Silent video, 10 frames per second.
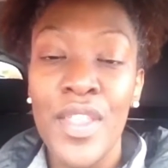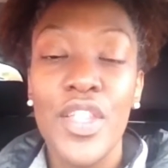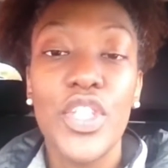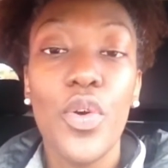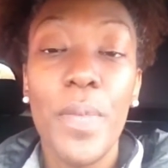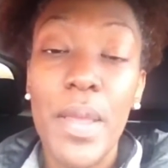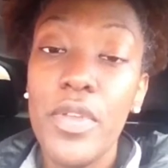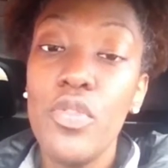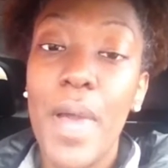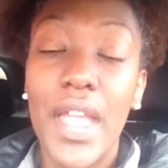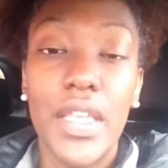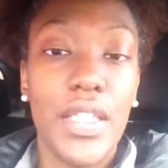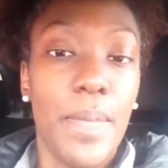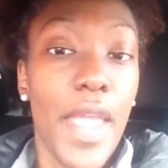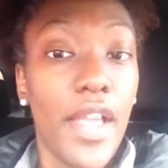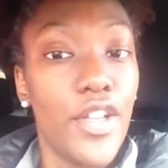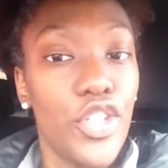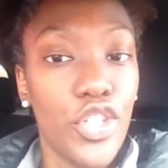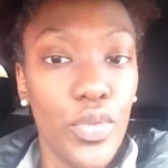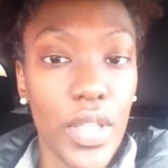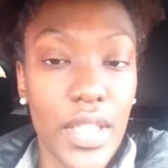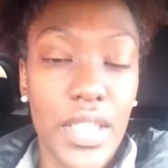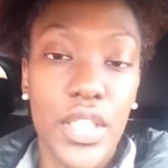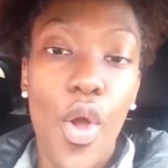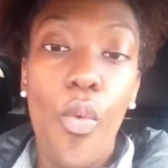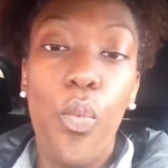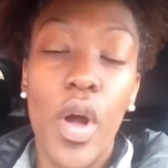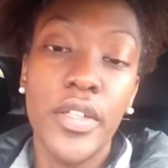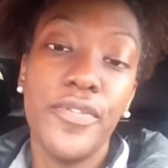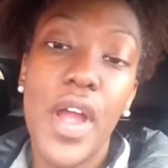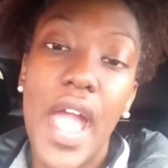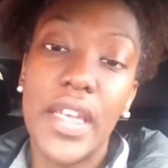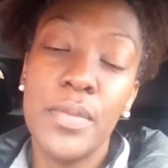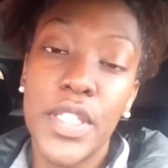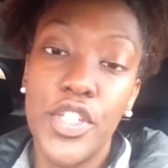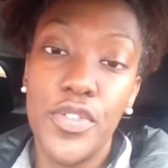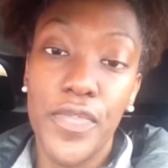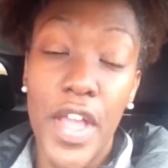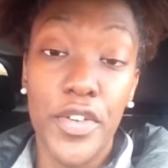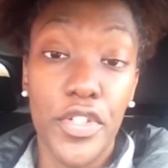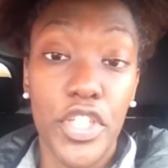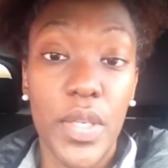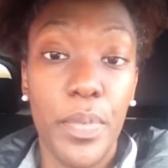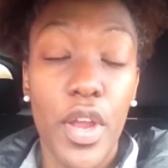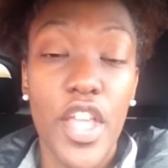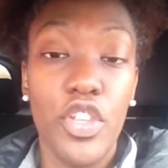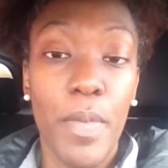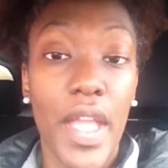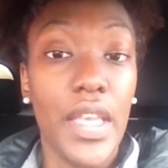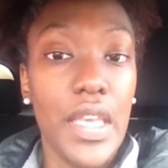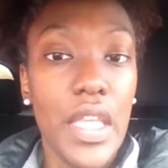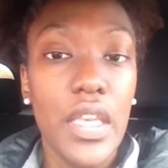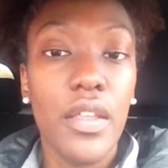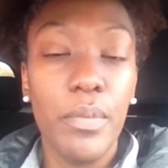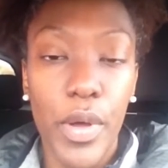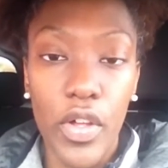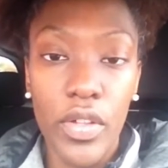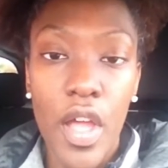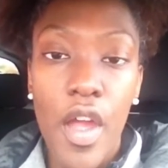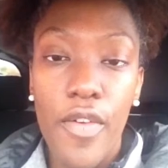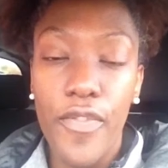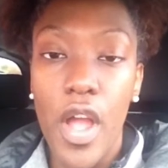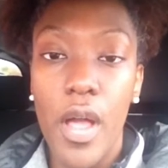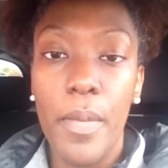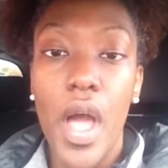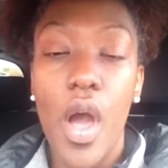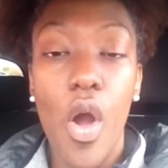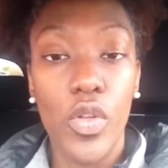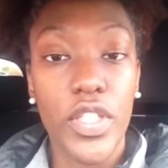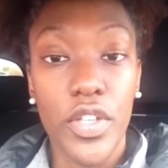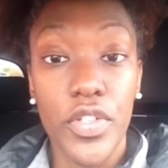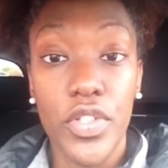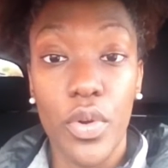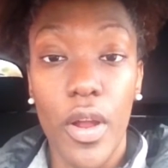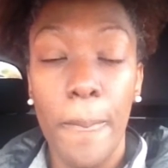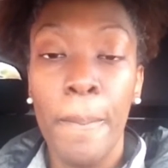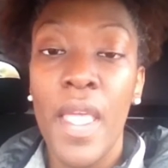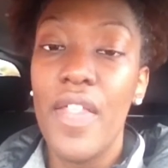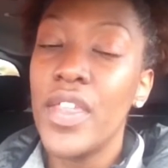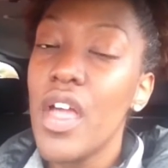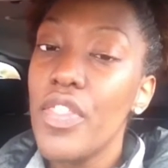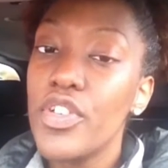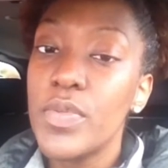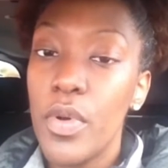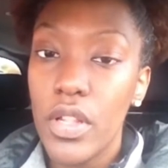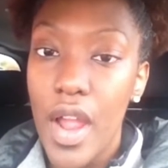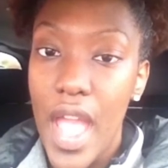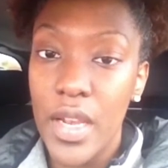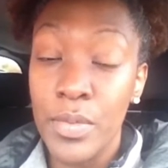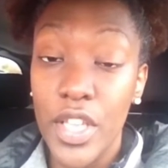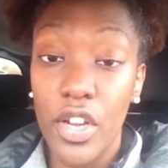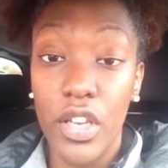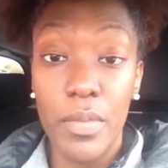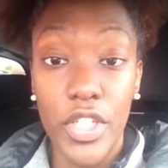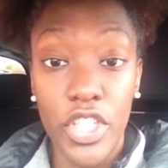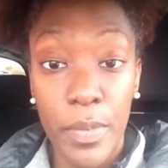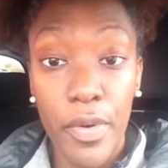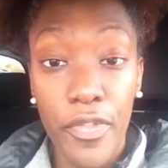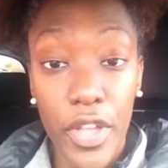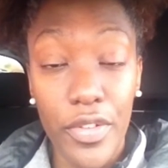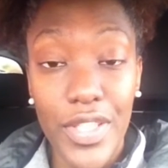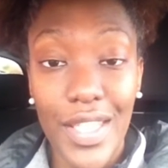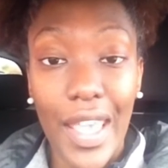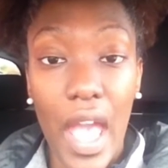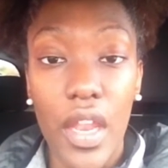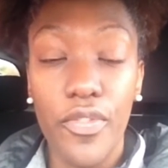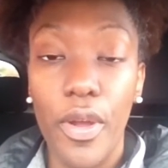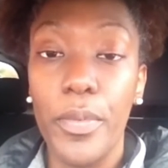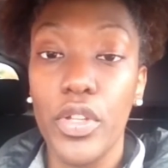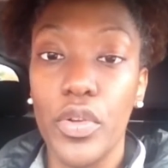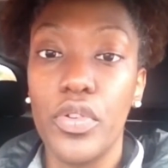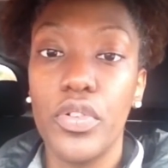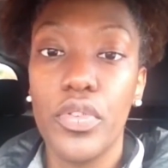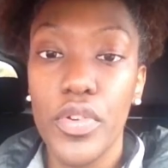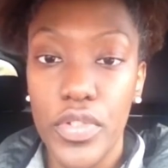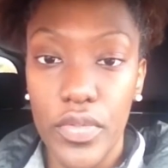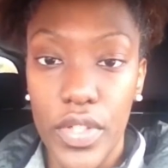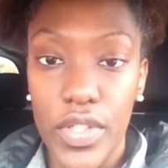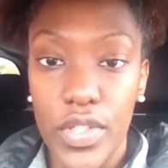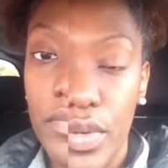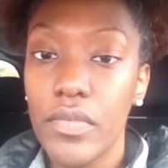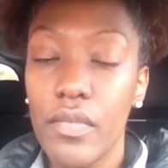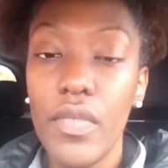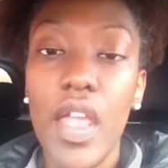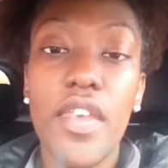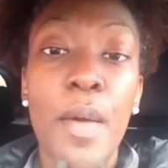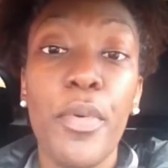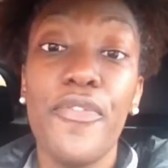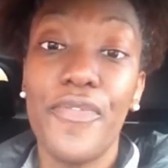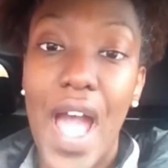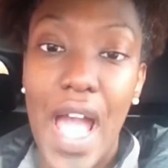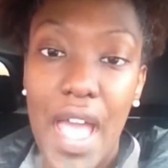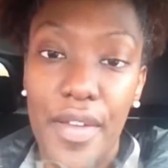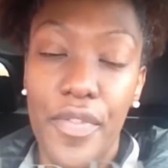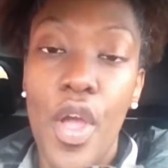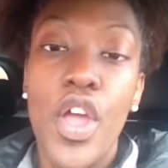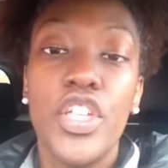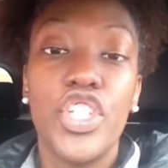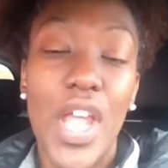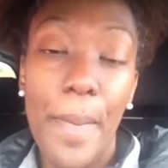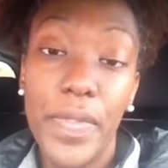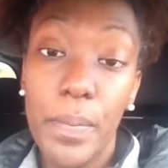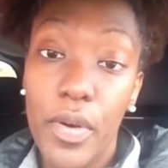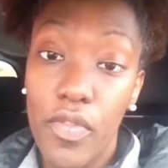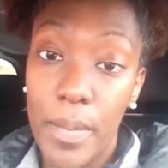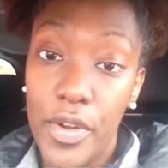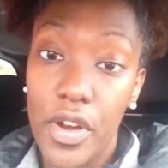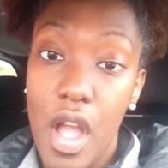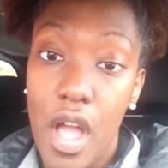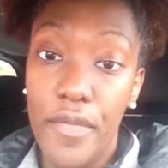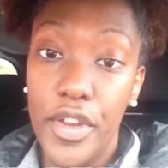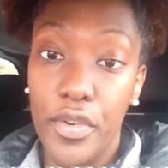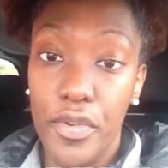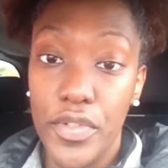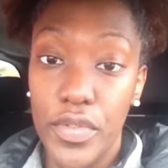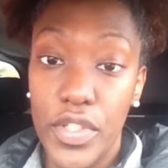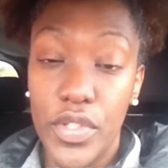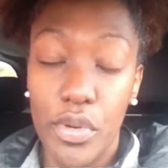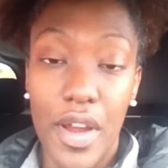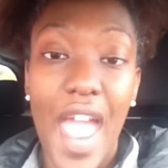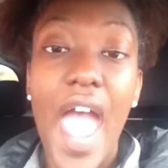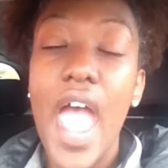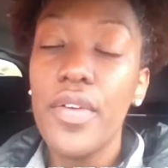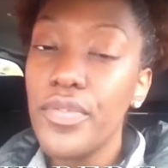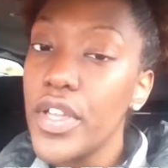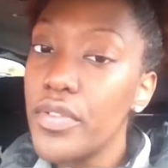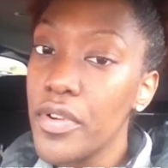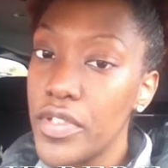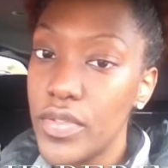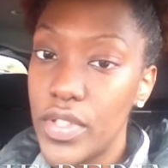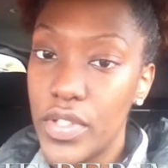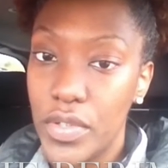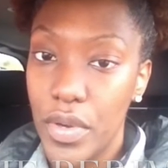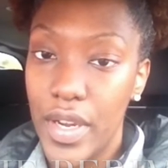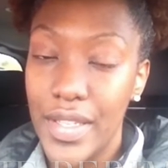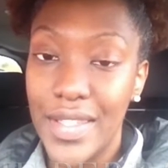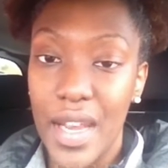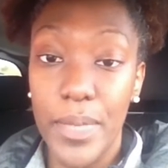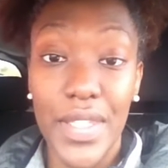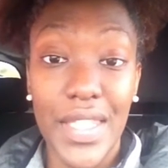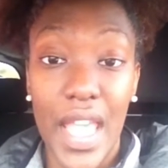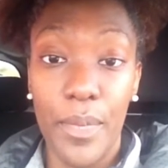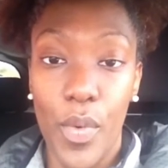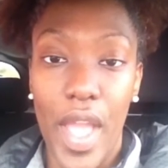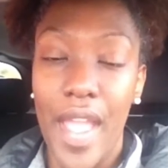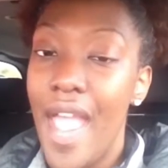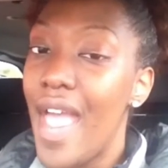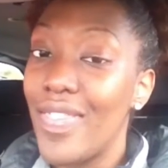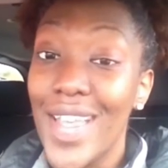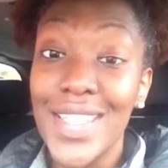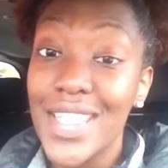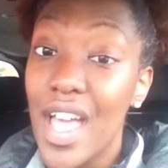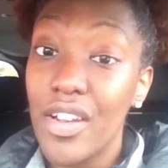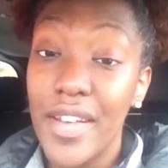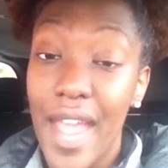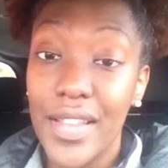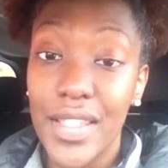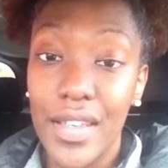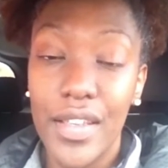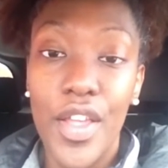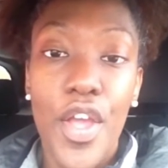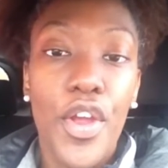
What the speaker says: So maybe you might need to make 2 lists. One for items that you find are cheaper and you might need in bulk from a wholesale store. And then other smaller items that are going to be cheaper for you to get from your local grocery store. Number 5, shop the perimeter of your grocery store. Every grocery store is set up the same way, and that's not on accident.